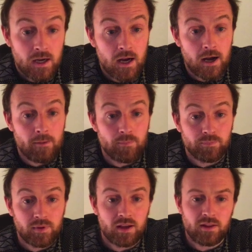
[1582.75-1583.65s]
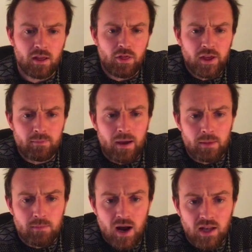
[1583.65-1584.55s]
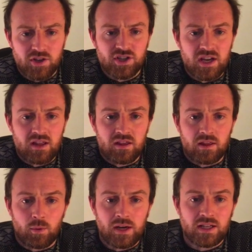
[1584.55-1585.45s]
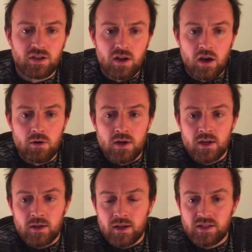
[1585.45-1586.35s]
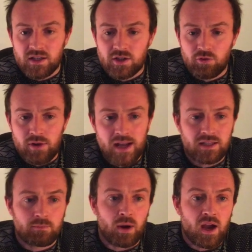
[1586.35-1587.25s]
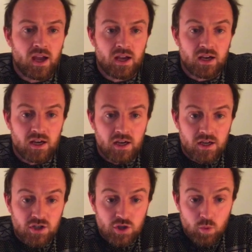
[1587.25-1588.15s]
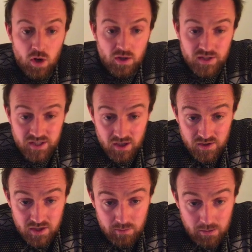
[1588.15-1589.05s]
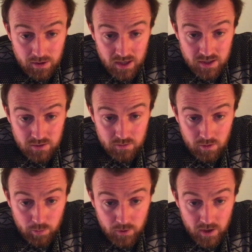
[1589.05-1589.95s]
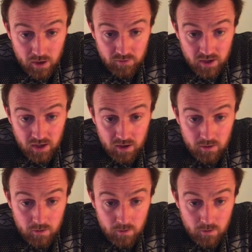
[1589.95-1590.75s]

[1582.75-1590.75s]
And the other thing about the myelin sheath that we need to know is it's created by a Schwann cell, so maybe that's, I'll put that over here.